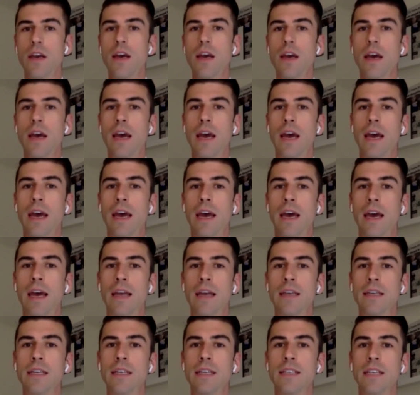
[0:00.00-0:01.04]

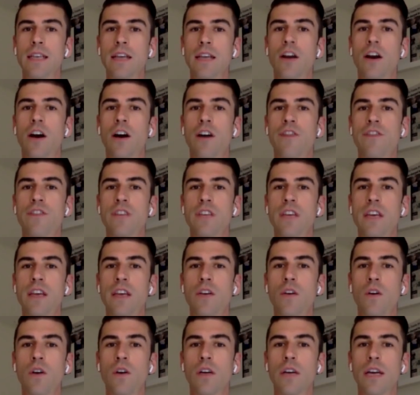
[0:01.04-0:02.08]
And he said often
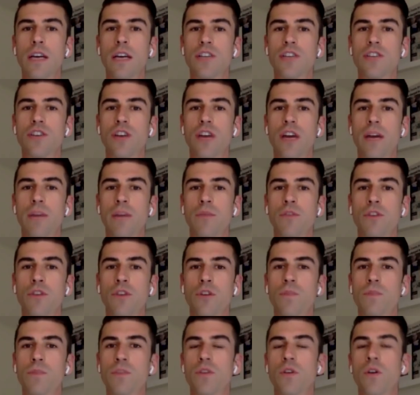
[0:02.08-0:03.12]
organized crime
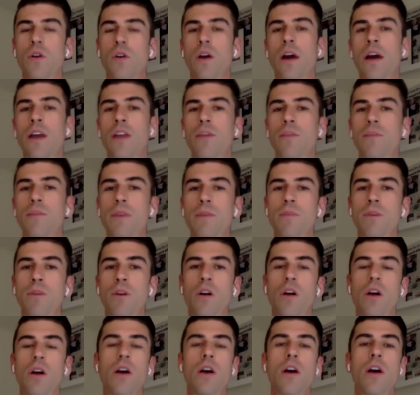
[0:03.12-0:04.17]
groups or other
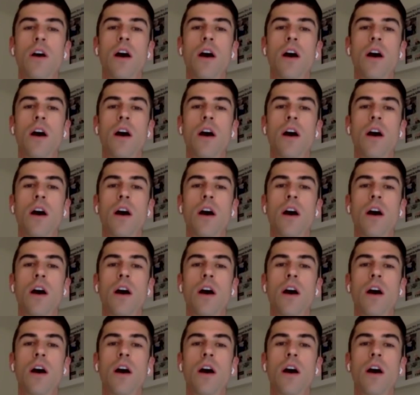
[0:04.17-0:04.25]
people